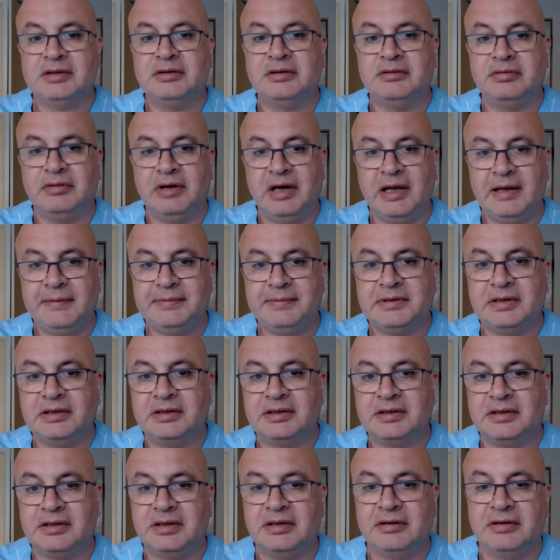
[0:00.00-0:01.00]
drapes, and
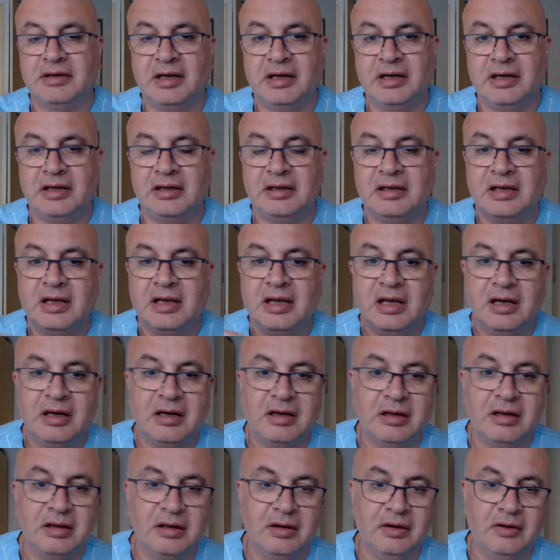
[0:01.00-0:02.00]
sterile
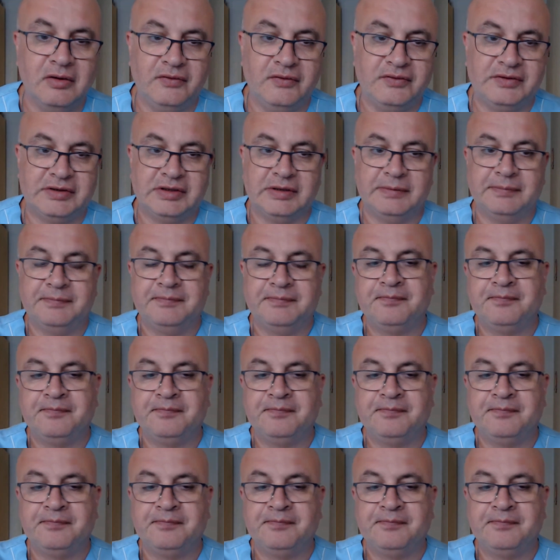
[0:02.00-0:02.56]
gloves.